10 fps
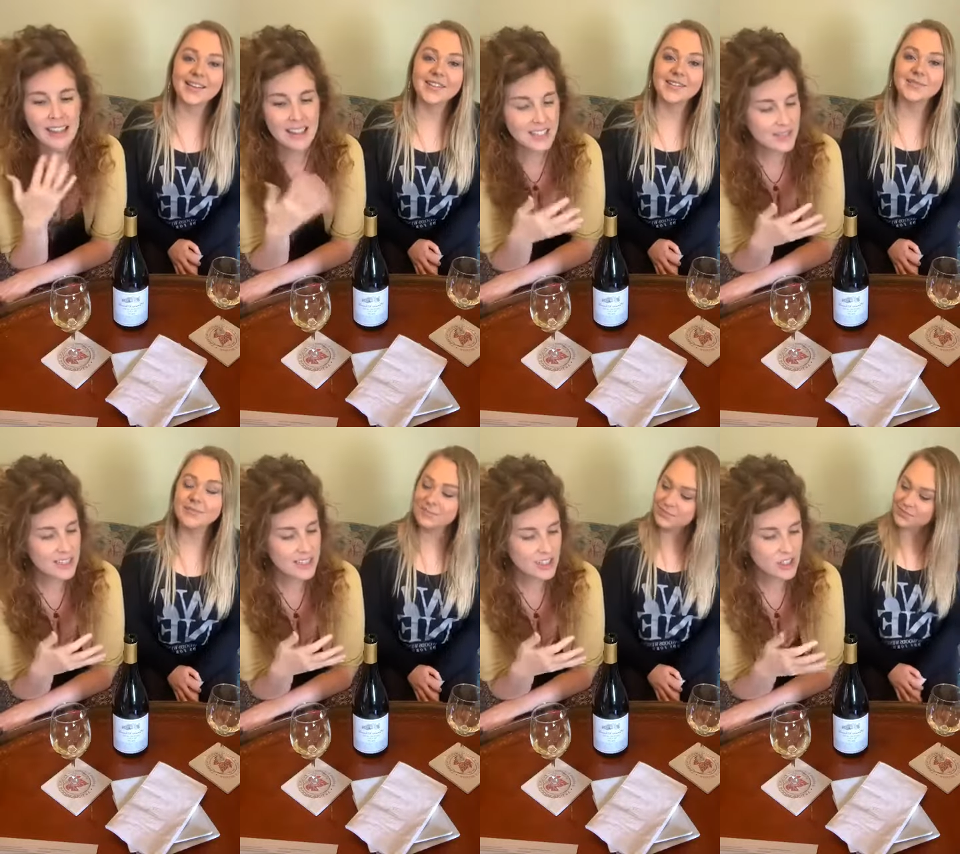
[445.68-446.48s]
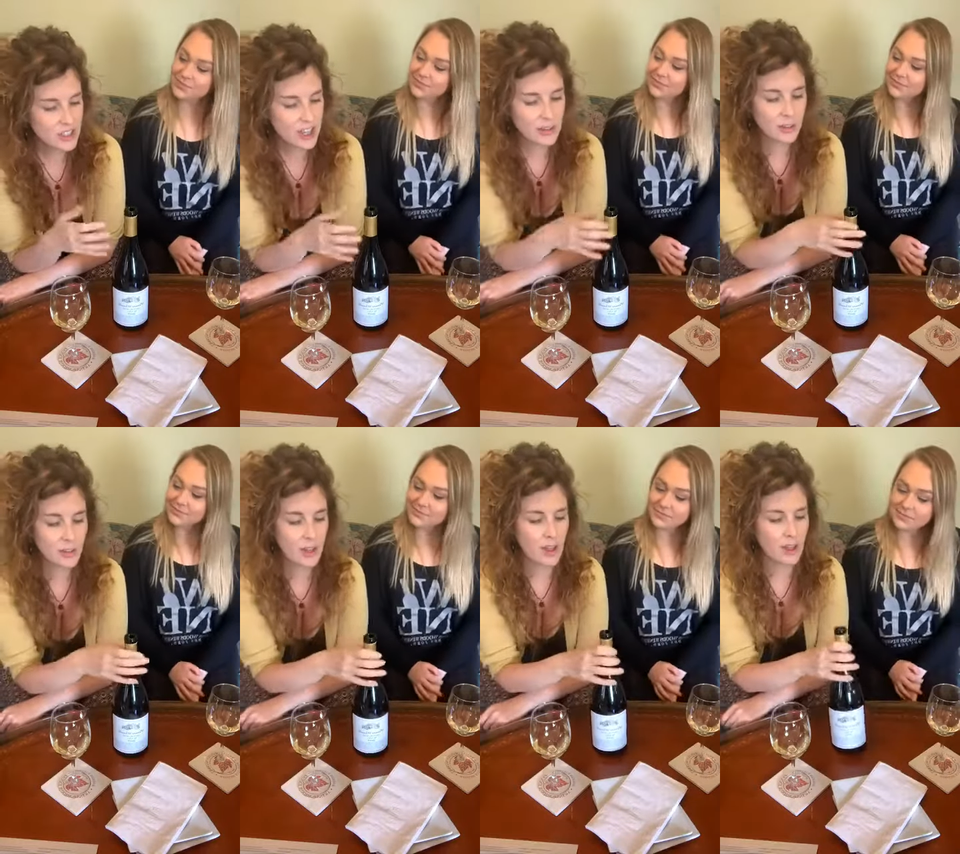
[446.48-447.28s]
Speaker 1: this vintage in general,
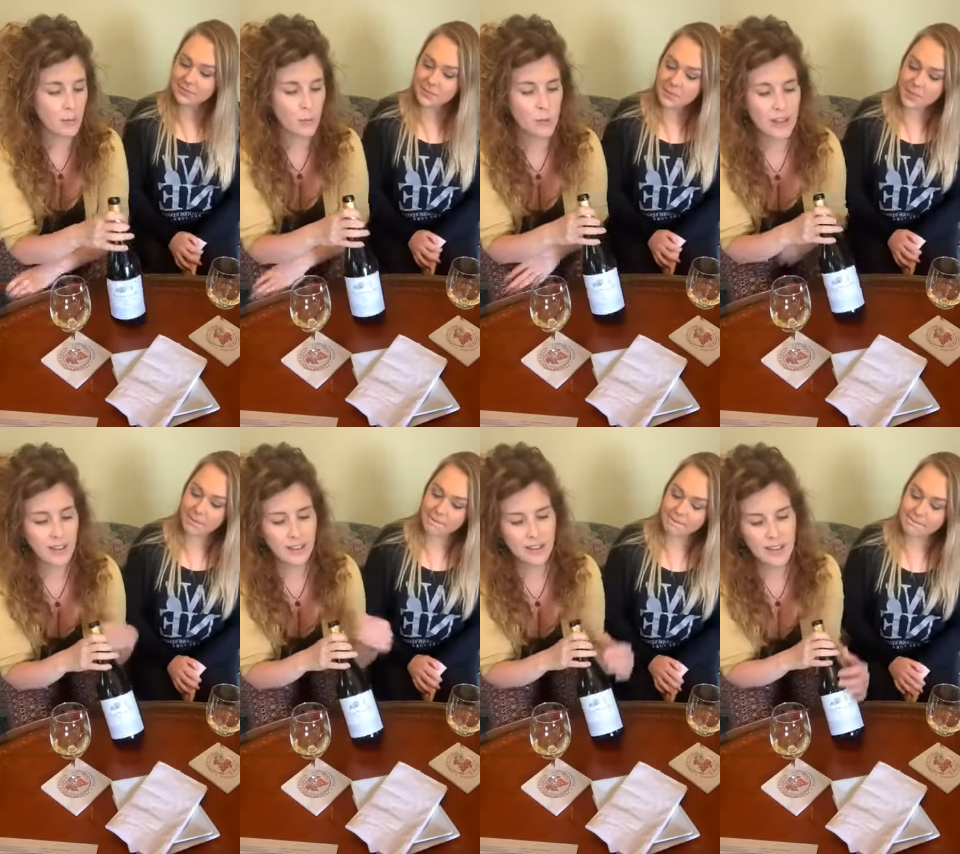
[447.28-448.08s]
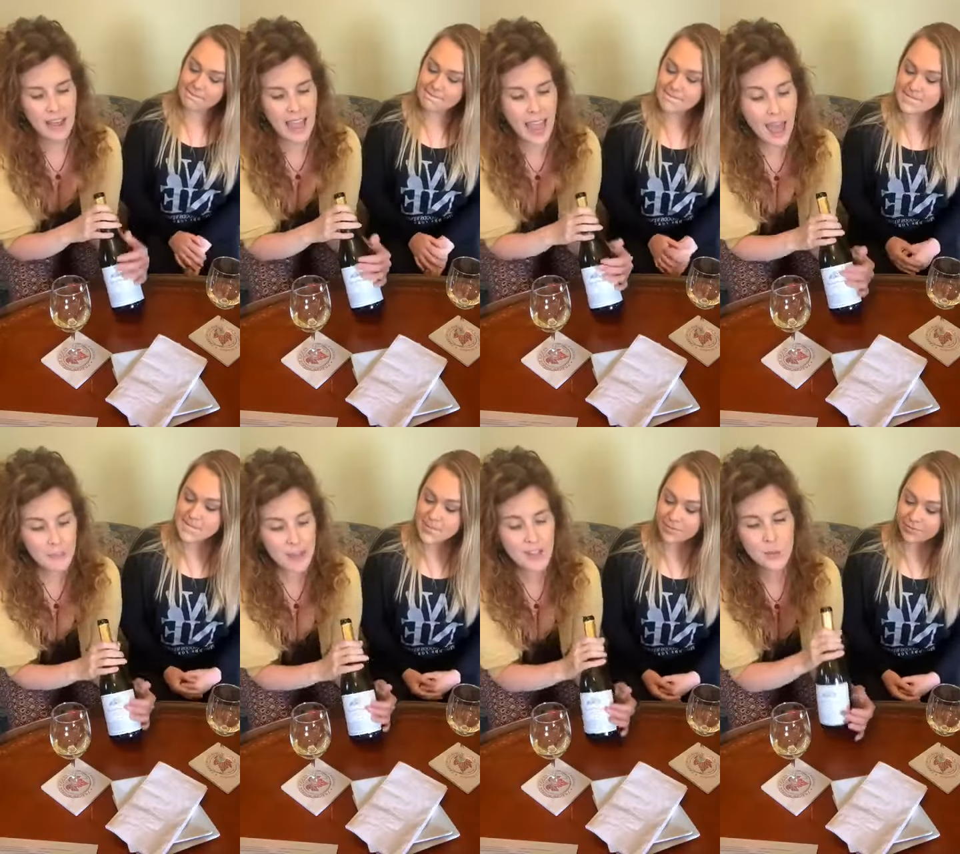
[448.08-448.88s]
um, we at
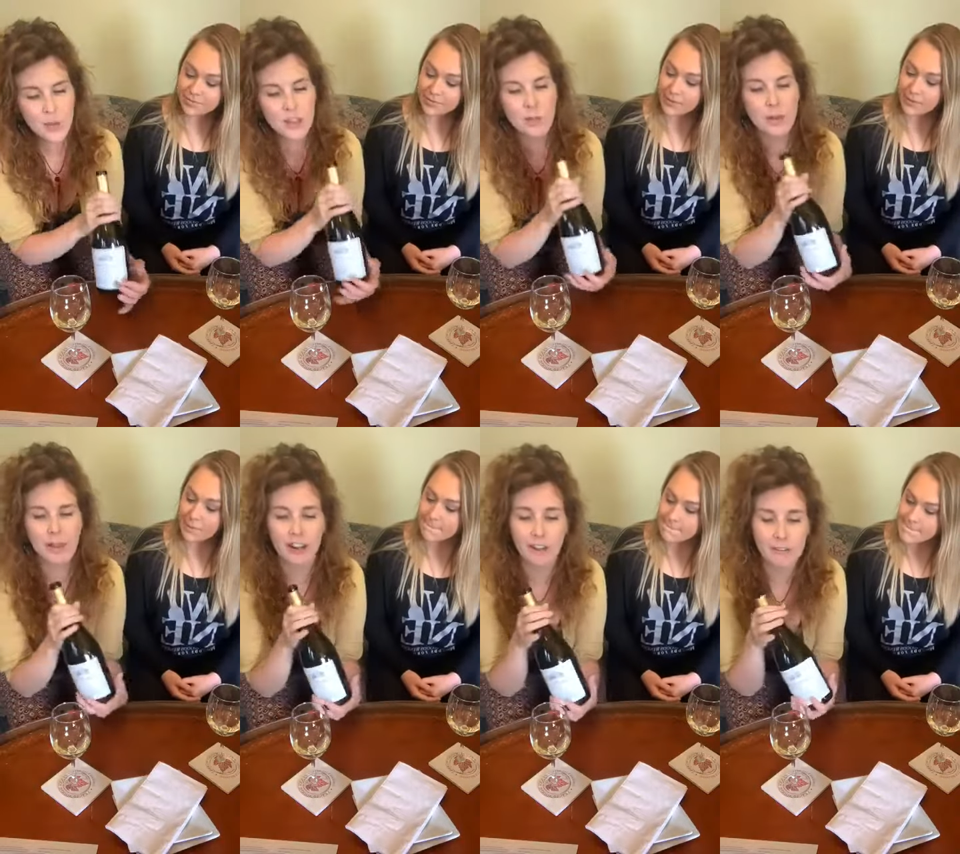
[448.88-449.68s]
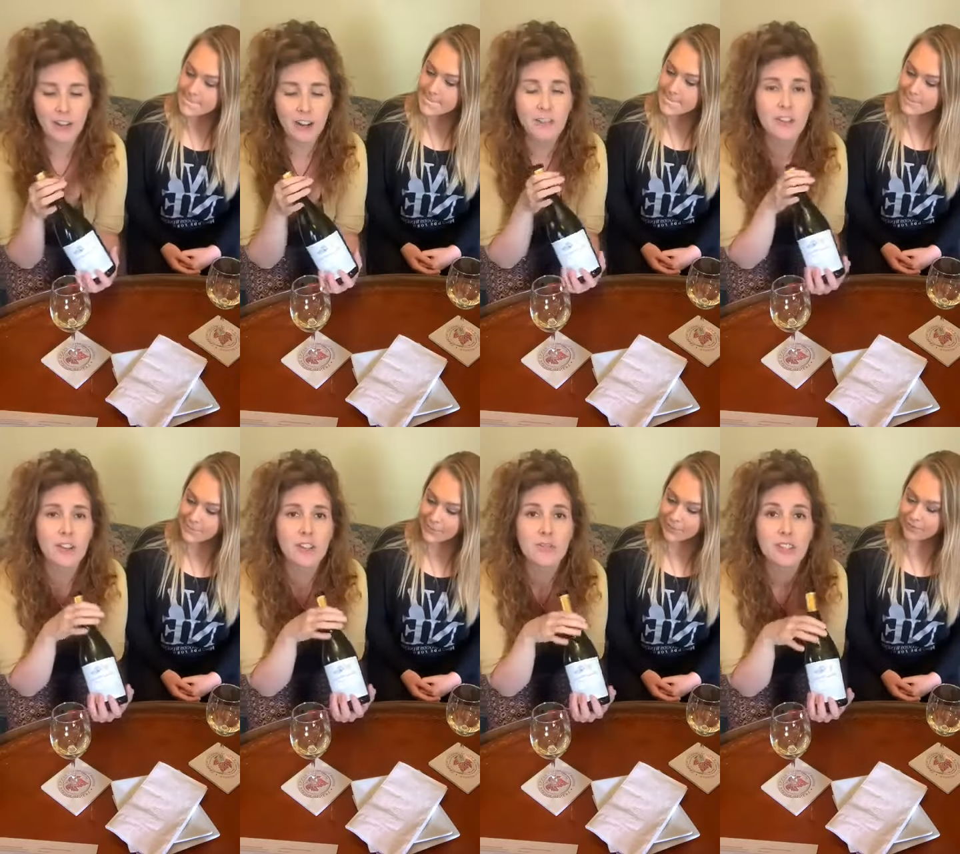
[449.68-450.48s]
Penn's Woods, we made our very
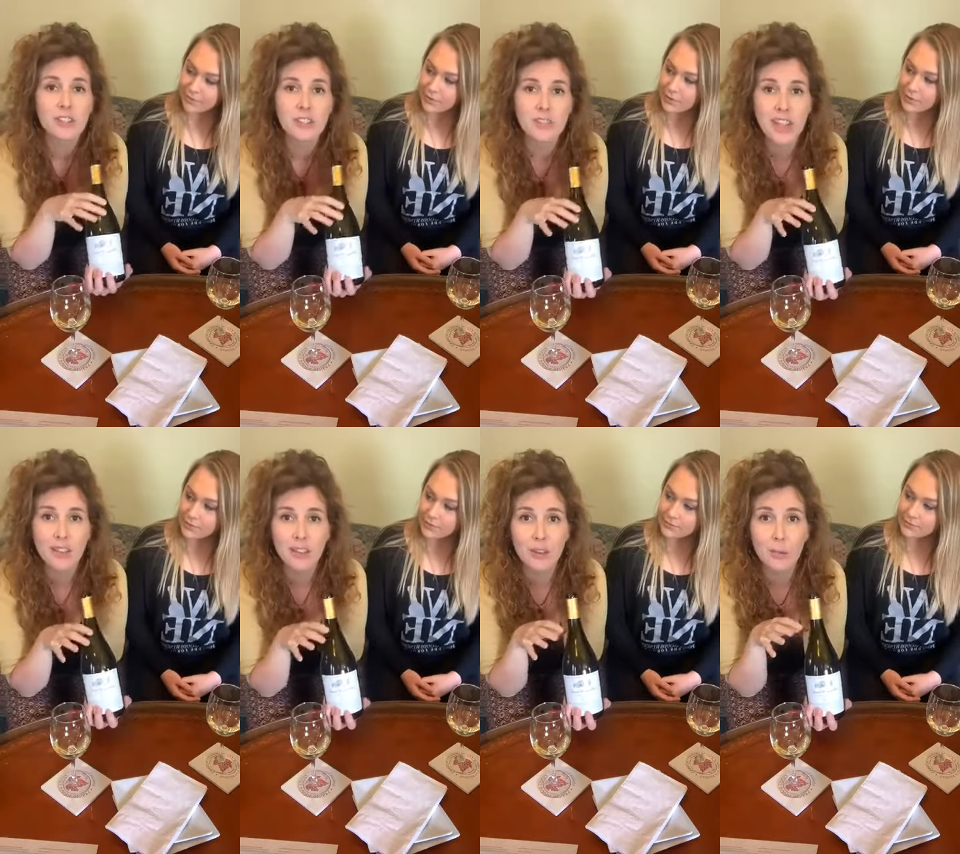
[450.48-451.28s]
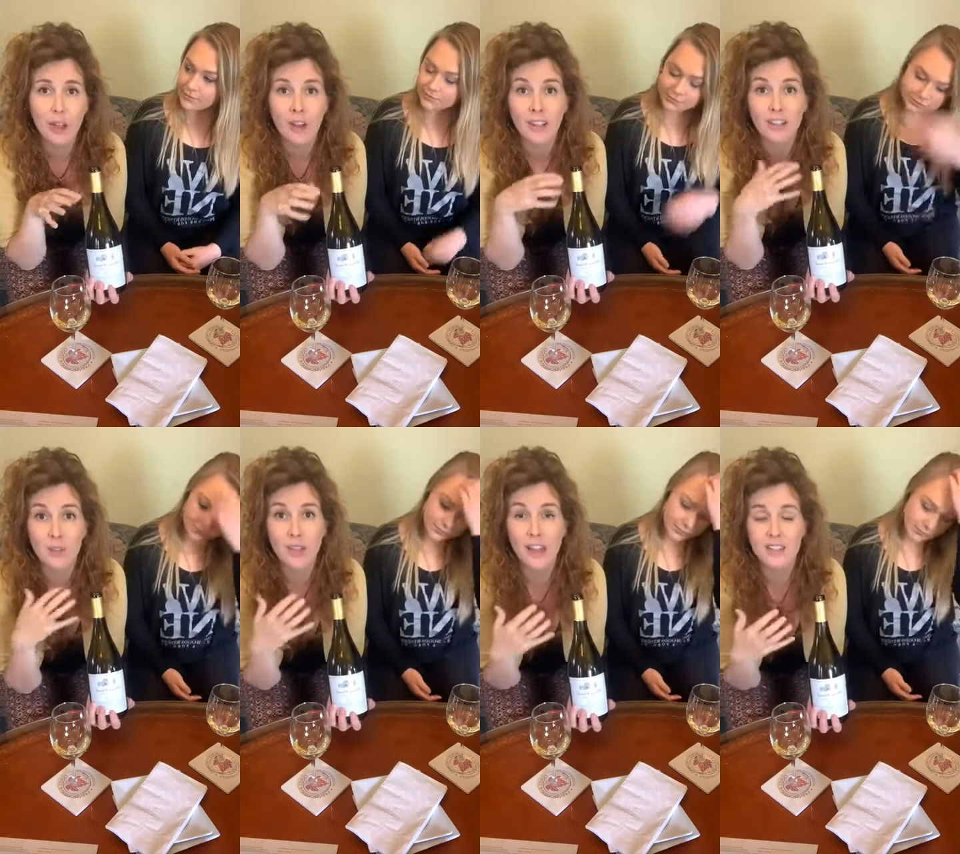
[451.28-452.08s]
first vintage of Sauvignon Blanc in
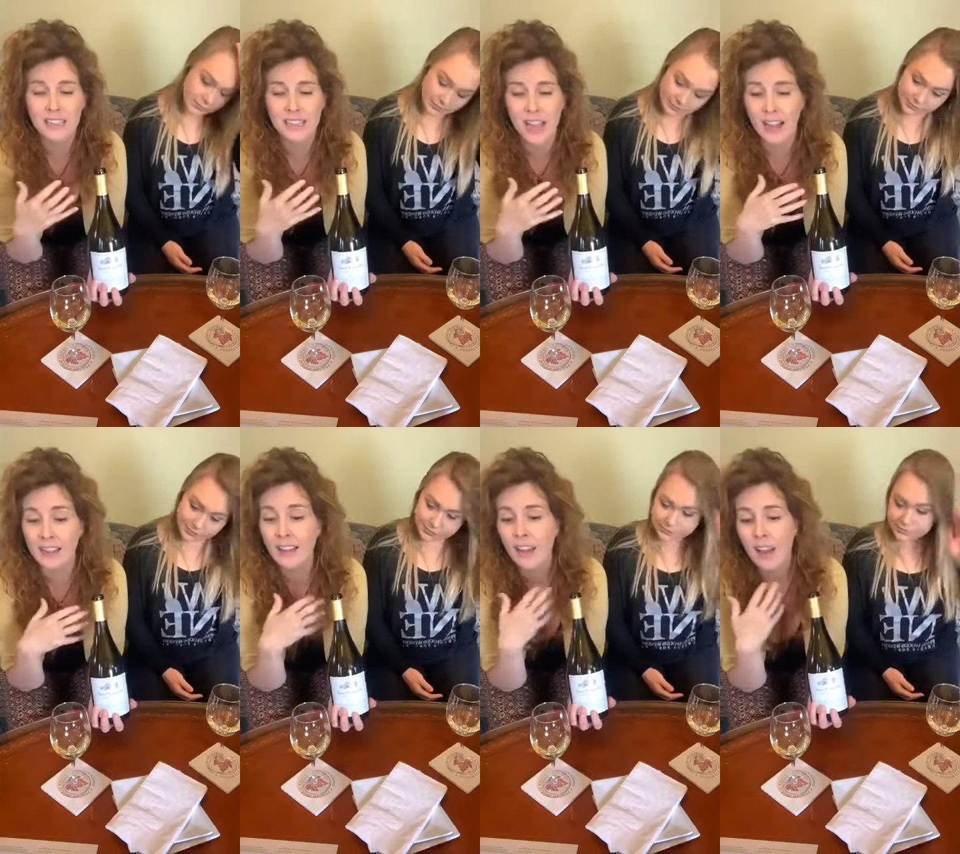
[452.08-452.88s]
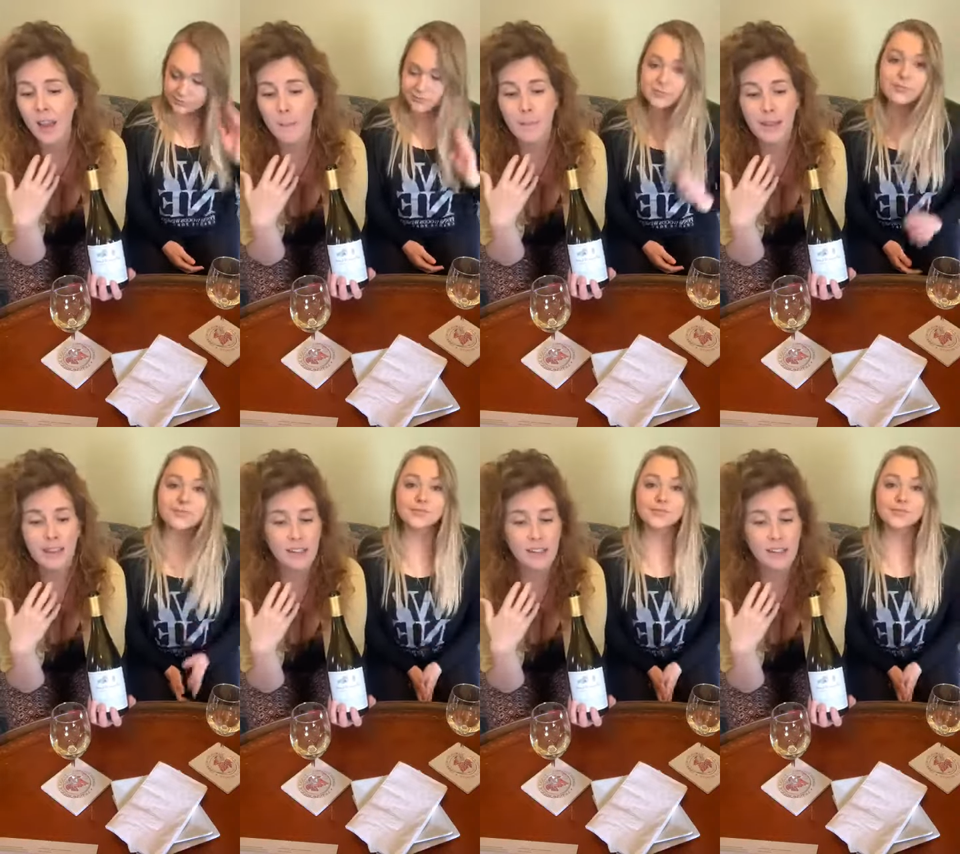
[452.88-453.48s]
2009, made an